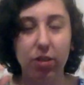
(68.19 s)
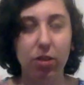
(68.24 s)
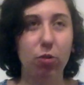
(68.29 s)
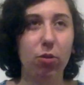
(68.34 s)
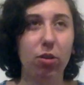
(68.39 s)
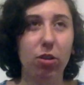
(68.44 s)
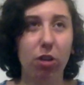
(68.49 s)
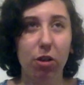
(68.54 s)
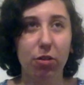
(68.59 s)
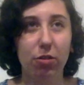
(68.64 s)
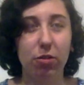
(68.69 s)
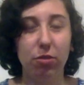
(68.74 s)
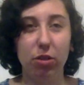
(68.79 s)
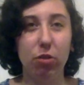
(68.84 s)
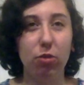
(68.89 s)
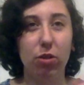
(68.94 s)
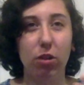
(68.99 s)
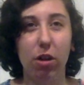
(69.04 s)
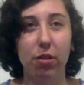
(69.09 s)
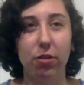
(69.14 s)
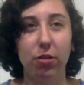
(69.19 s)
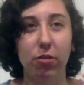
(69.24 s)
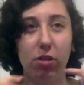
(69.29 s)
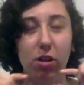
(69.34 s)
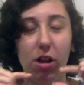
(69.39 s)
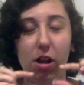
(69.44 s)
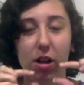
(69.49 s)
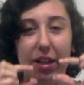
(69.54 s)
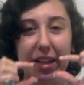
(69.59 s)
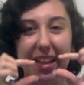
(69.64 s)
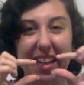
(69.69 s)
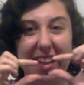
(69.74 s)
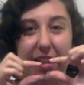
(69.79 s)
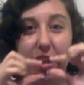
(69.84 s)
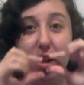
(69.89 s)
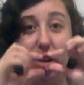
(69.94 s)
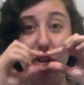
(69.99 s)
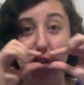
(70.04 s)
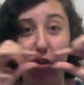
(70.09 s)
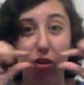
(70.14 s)
You could also call it like
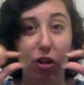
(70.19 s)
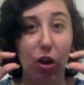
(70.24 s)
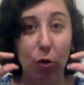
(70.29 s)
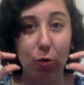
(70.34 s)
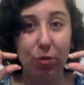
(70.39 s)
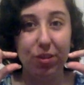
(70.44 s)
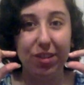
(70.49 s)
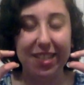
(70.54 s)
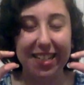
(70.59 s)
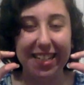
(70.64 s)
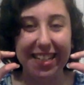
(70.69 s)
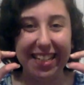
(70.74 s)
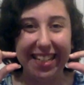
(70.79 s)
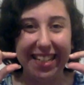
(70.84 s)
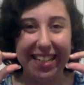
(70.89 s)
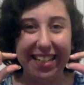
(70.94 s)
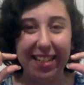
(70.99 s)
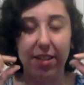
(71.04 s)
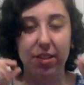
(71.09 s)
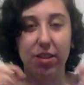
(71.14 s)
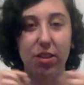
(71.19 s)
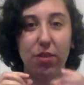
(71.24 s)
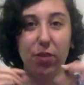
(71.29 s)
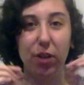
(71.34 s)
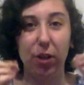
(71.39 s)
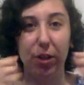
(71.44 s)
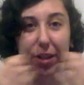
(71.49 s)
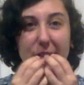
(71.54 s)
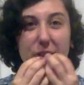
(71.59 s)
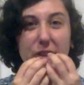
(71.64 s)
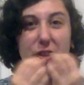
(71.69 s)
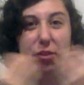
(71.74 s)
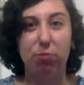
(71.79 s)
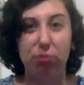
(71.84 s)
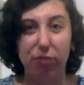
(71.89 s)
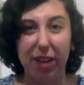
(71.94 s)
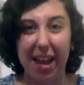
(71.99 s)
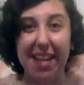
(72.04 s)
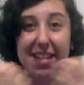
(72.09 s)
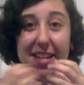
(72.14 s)
a closed E, because it's very
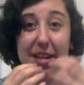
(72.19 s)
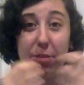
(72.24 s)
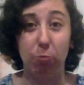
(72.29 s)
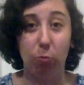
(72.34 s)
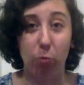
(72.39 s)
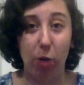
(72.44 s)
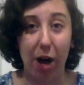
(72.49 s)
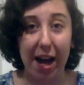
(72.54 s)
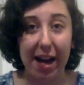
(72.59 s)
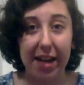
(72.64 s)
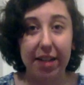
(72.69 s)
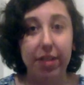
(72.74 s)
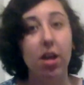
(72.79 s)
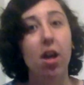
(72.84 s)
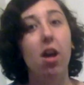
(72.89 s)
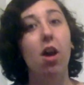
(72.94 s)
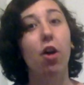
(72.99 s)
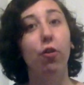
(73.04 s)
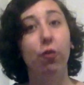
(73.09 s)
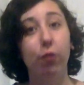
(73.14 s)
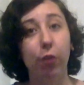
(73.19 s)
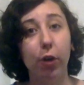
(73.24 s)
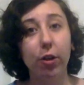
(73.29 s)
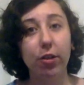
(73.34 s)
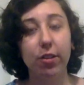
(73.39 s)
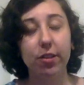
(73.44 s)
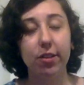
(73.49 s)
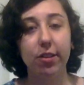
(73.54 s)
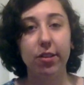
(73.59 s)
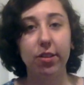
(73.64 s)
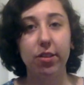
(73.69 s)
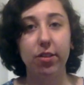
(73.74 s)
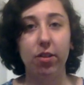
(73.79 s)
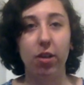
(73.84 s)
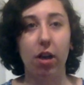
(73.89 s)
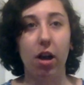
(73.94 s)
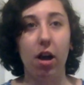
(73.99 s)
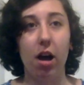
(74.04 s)
spread and wide, versus